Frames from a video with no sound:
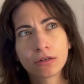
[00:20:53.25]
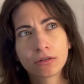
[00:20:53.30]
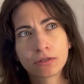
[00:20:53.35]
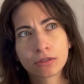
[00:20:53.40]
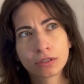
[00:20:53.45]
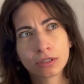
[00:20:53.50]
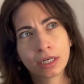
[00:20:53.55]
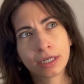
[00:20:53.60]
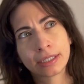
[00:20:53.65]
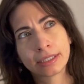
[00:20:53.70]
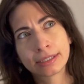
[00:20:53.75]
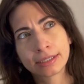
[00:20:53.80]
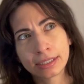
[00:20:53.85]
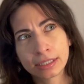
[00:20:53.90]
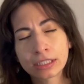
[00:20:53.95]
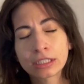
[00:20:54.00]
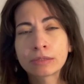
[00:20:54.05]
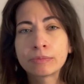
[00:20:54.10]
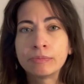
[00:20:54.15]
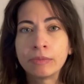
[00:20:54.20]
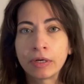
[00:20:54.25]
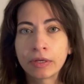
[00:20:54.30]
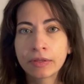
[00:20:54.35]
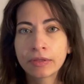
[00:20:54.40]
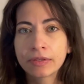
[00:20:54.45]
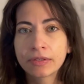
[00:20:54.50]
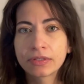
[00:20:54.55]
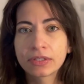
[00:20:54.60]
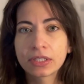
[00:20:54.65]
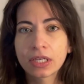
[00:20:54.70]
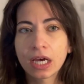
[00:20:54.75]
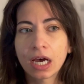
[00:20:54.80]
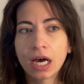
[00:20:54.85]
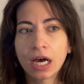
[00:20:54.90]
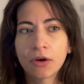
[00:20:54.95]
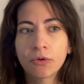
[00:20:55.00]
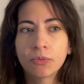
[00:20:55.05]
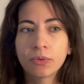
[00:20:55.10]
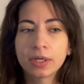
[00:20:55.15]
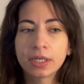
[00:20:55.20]
or 6 months,
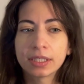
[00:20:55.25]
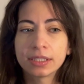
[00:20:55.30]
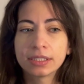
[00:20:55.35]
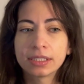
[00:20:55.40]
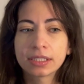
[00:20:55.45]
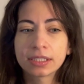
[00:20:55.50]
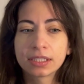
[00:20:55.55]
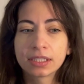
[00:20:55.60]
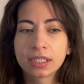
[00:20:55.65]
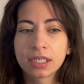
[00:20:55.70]
I would